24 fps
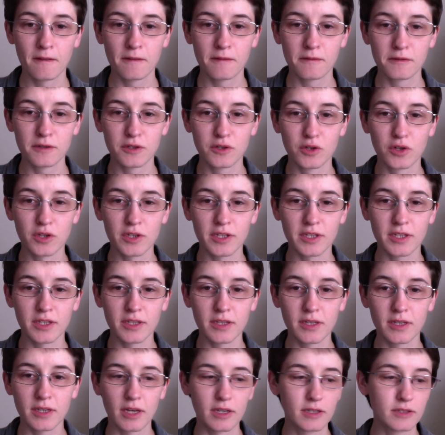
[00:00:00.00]
Recording,
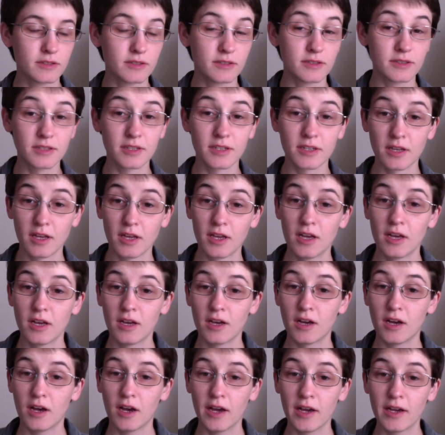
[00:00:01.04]
excellent.
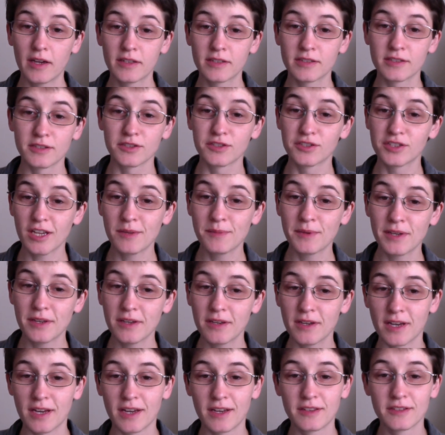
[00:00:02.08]
Hi, this is Jamie,
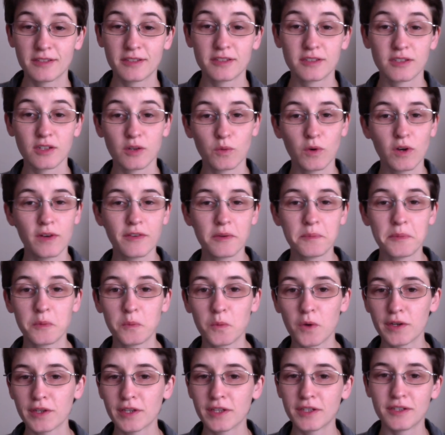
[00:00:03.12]
and this is a What Have I Been
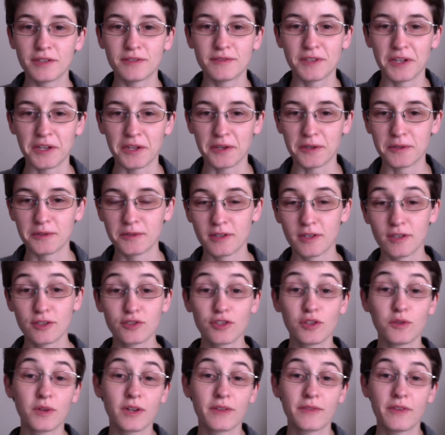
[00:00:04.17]
Working On video.
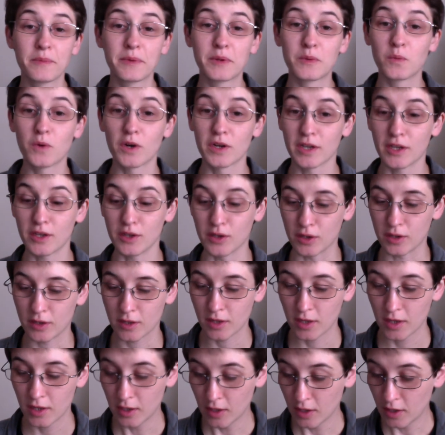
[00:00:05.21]
So what have I been working on?
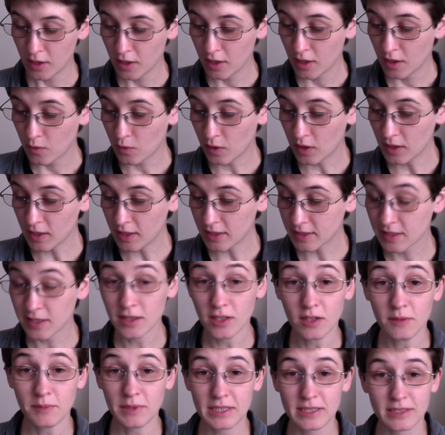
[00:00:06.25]
Well, I did a lot
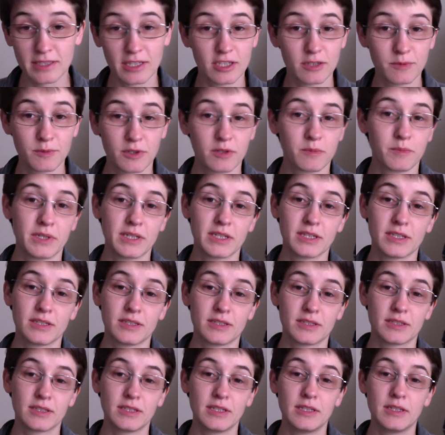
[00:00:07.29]
of my sketchbook
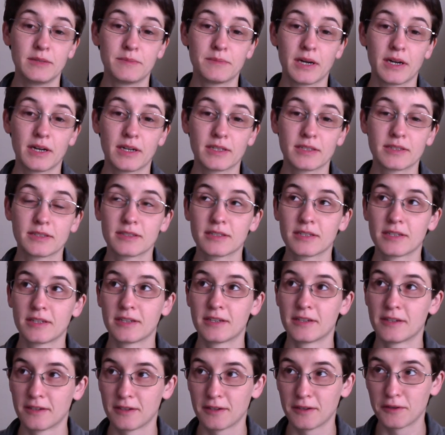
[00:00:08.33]
because the past
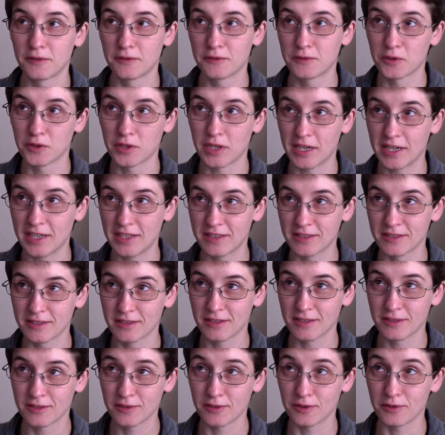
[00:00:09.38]
4 days,
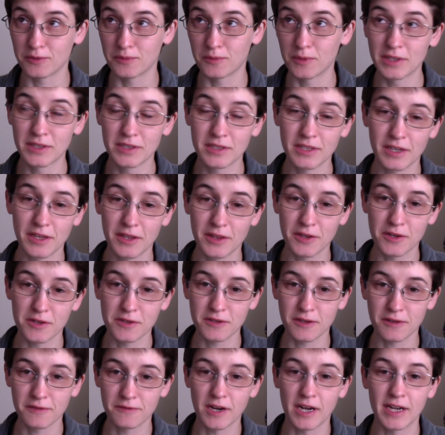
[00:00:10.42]
so Wednesday,
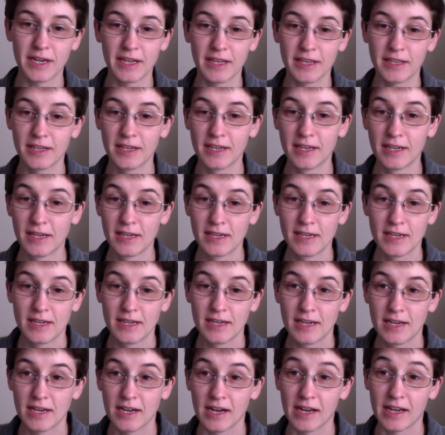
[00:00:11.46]
Thursday, Friday,
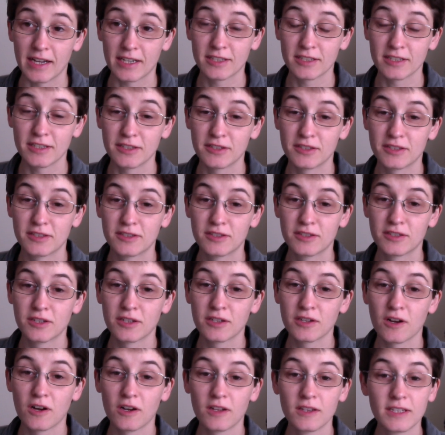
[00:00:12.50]
I actually took
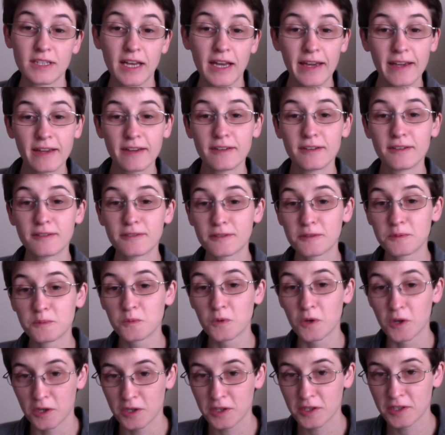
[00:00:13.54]
holiday from
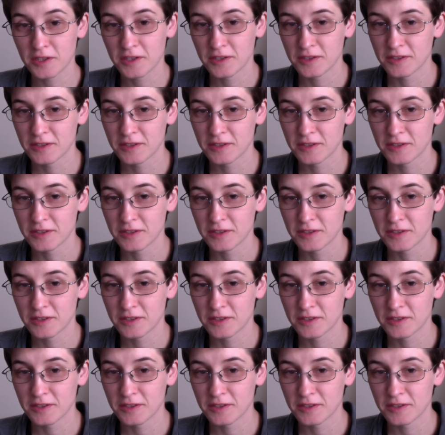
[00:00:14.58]
work,